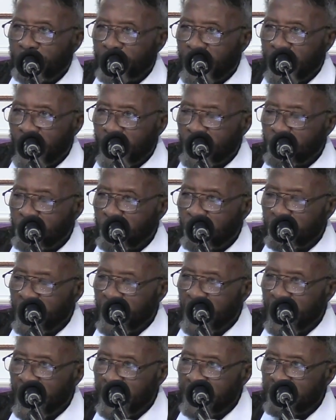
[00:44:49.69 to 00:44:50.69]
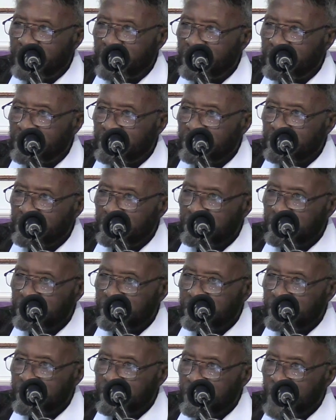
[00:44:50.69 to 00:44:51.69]
of the kingdom of God.
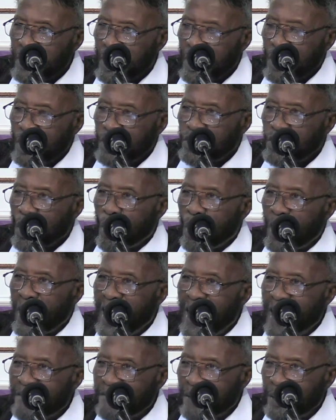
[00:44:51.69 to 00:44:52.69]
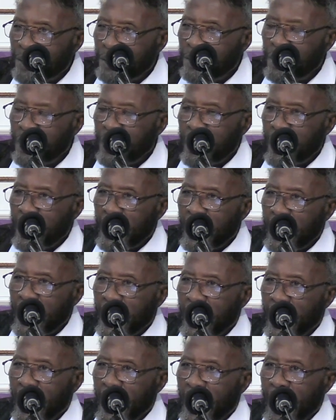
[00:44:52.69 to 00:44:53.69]
So, heaven
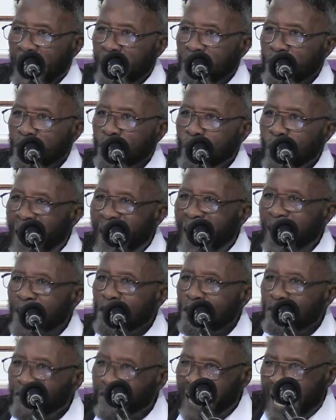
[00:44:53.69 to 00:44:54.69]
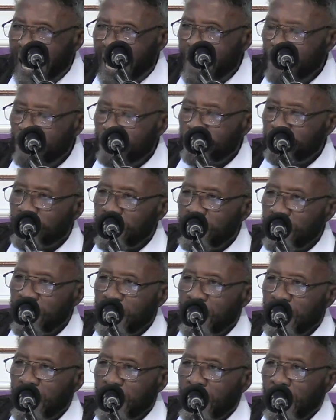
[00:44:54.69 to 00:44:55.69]
and the crown of life
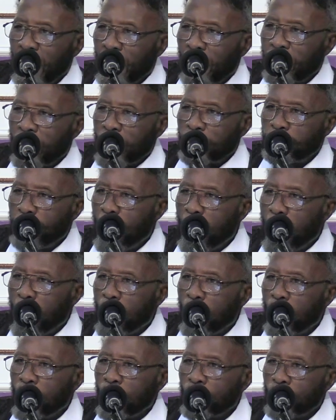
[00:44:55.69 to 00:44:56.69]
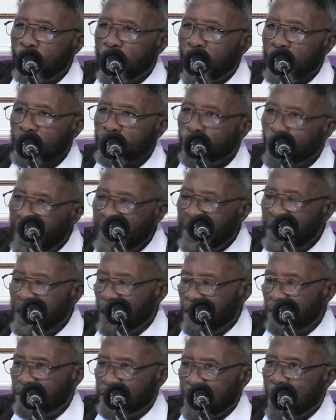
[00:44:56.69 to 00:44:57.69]
that Paul was
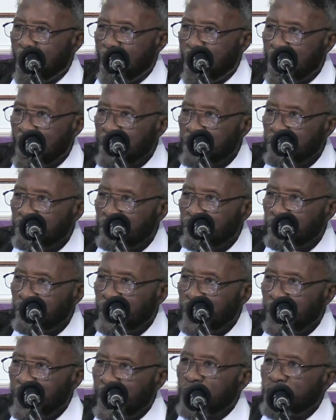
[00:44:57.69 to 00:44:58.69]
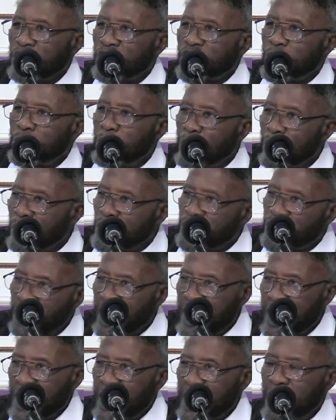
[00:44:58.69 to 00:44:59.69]
waiting for is to be
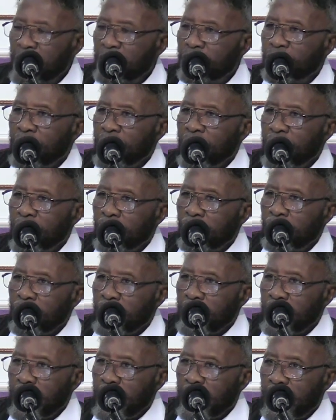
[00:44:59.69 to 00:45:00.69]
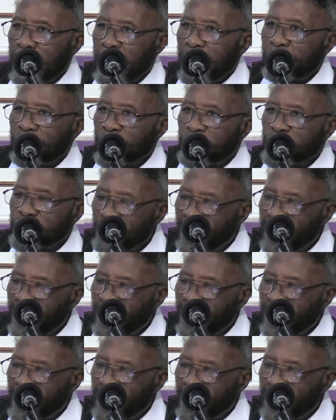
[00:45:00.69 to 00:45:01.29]
received in